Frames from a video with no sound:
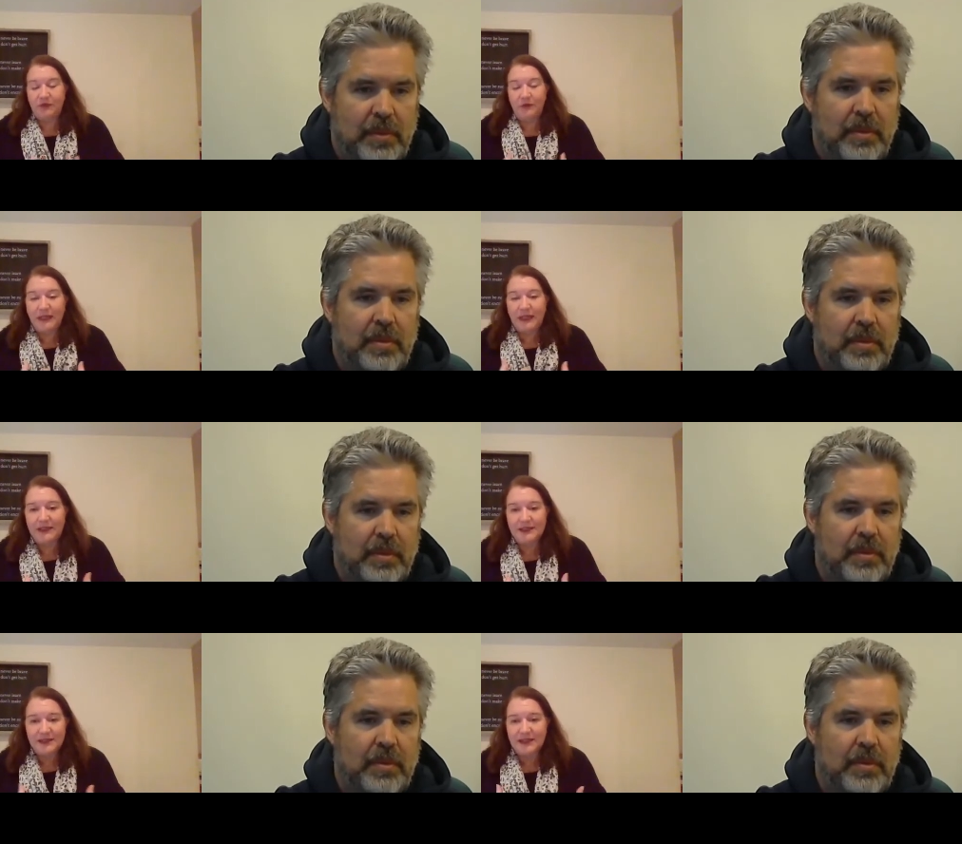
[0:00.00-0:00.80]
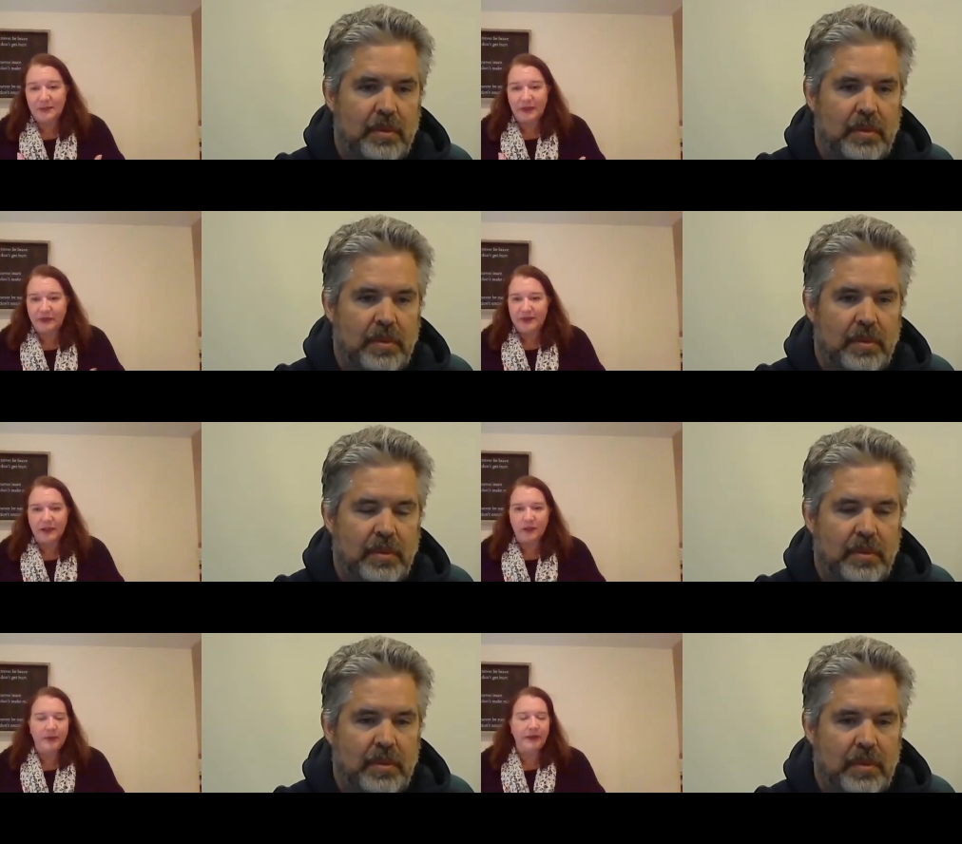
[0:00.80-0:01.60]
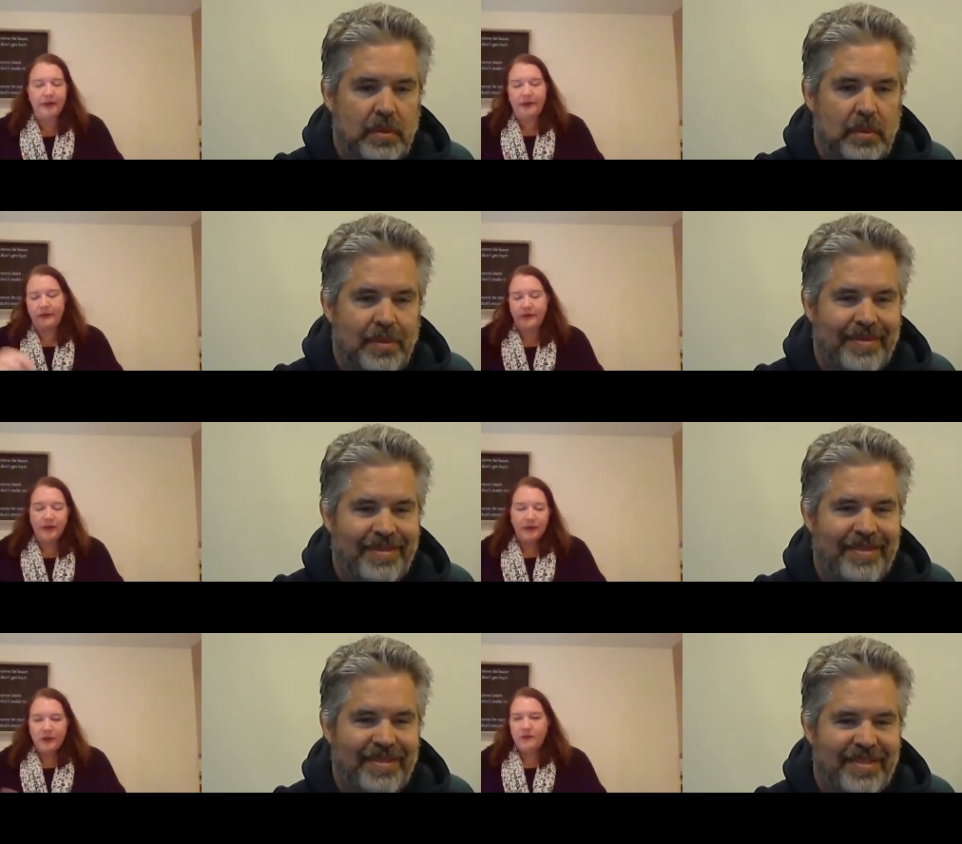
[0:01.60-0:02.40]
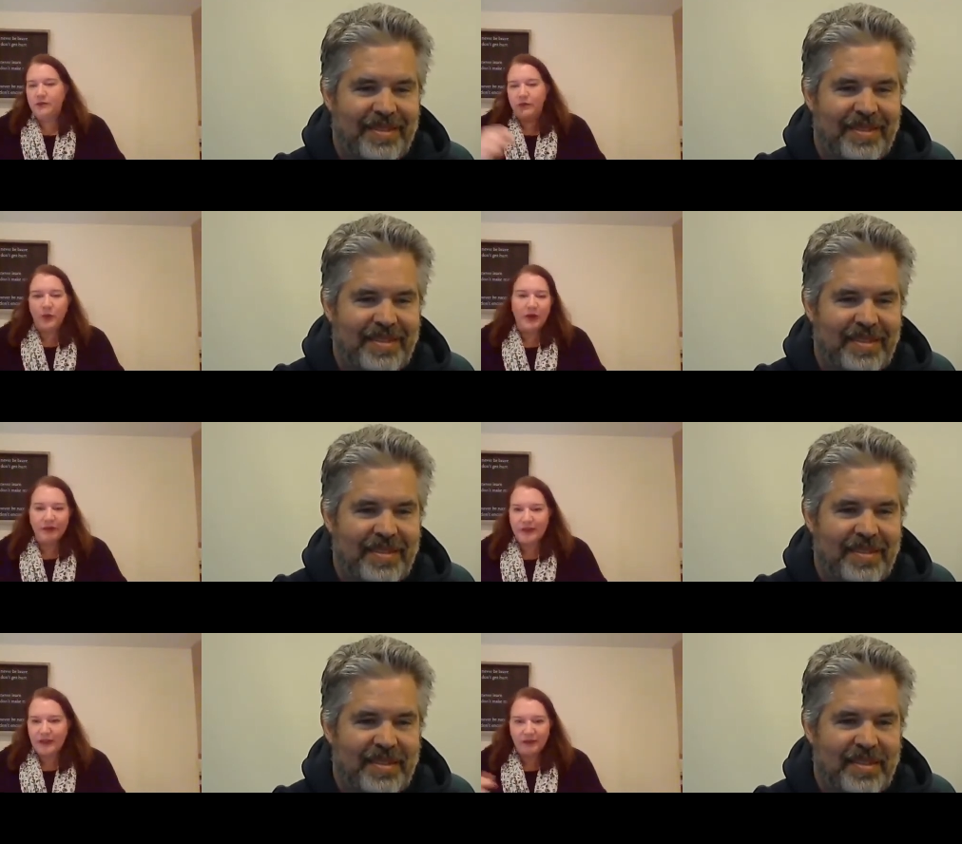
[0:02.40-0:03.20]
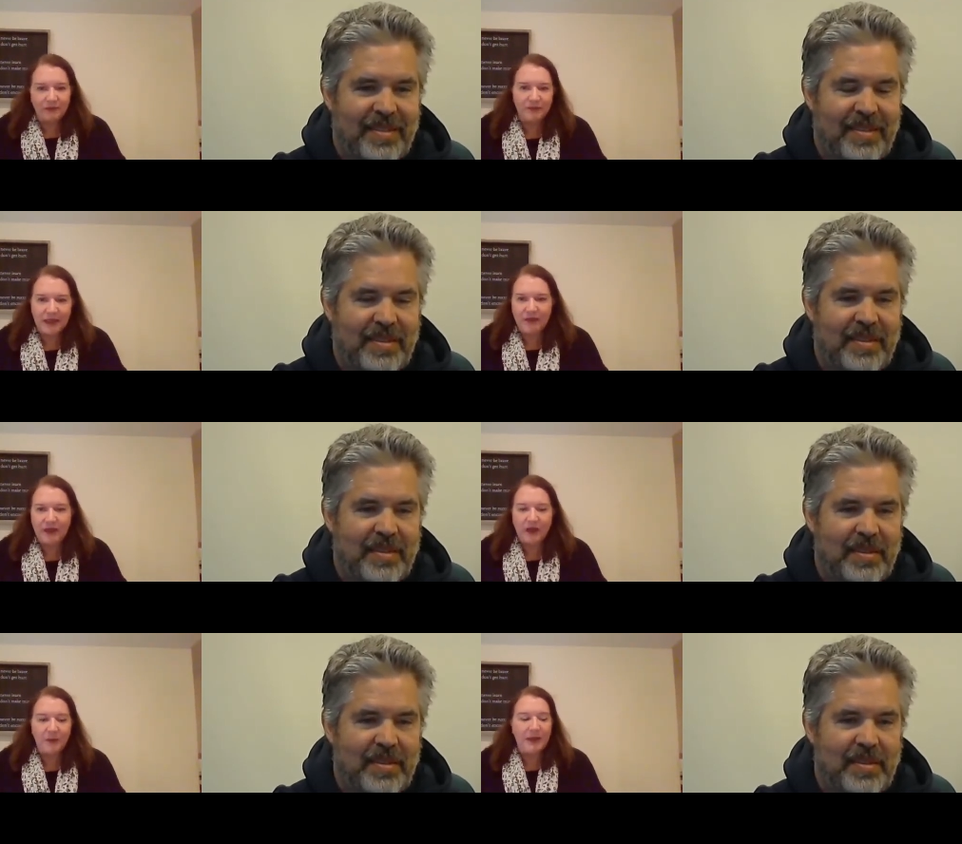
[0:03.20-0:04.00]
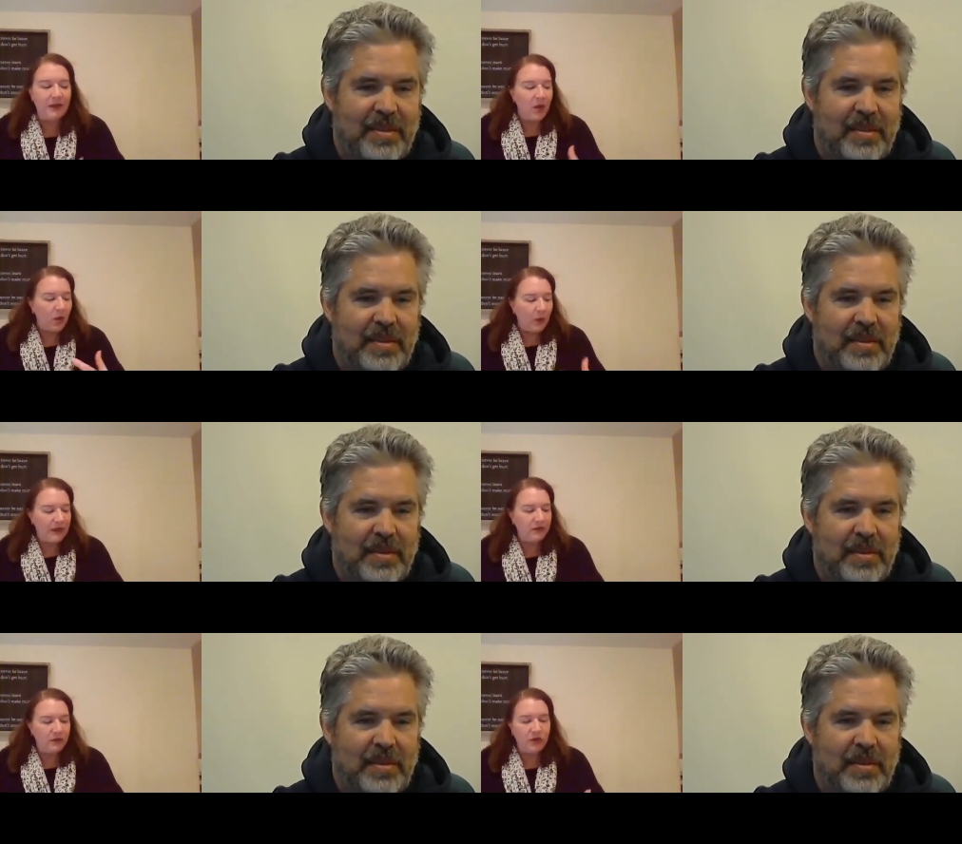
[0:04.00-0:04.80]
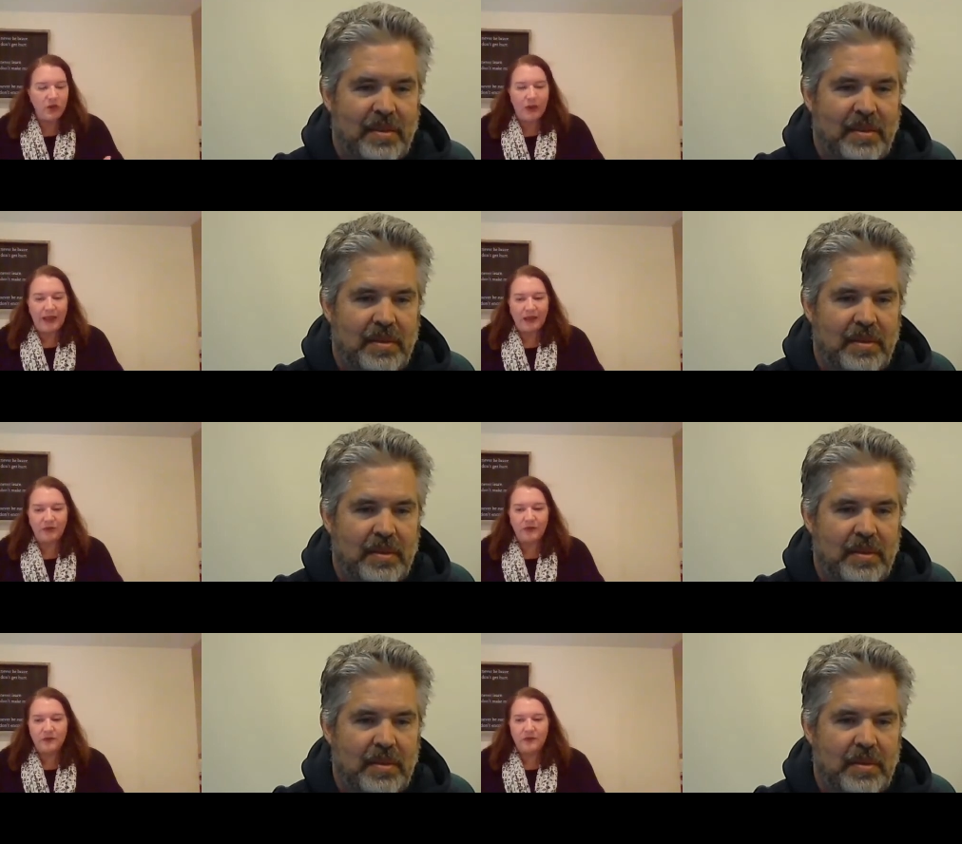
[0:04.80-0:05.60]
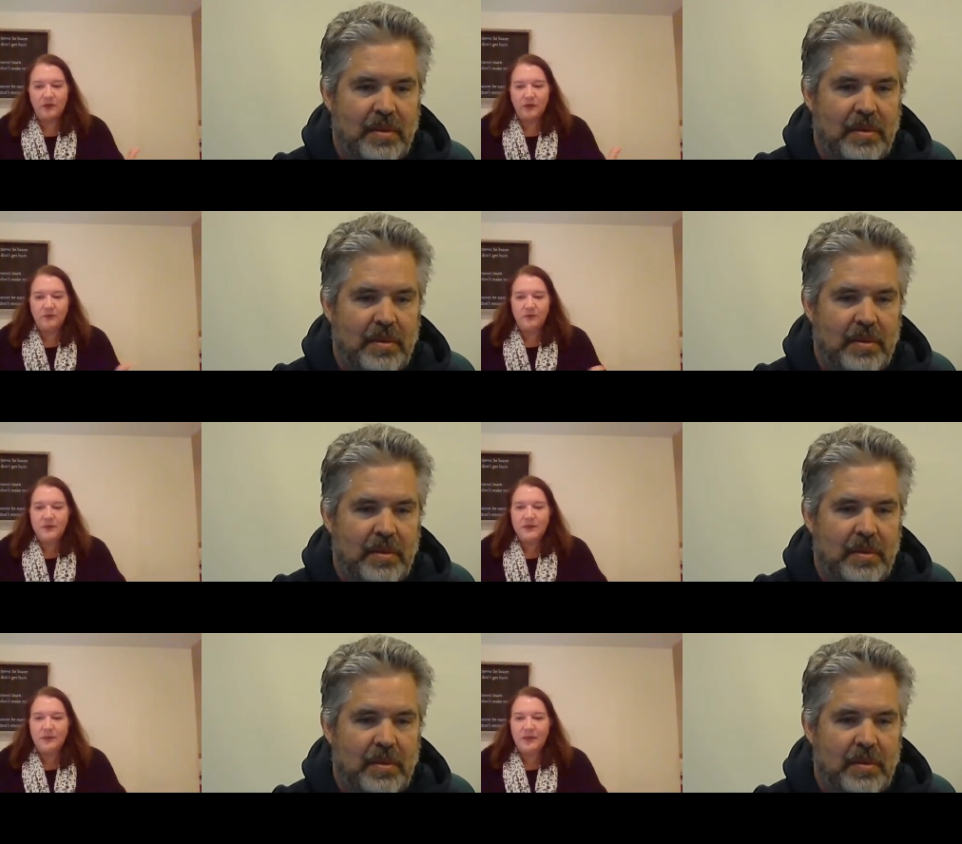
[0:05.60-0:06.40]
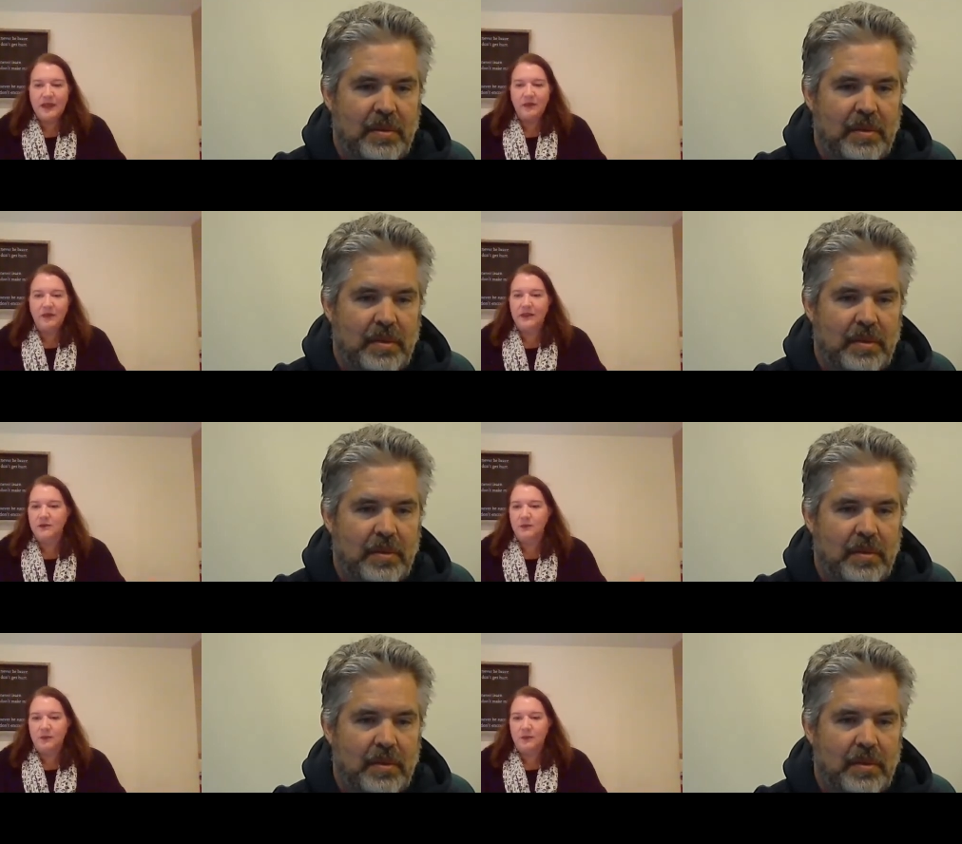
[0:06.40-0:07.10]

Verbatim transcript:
Speaker 1: For me at least, I see it on my recycle bin and throw everything in there. But when you have something that's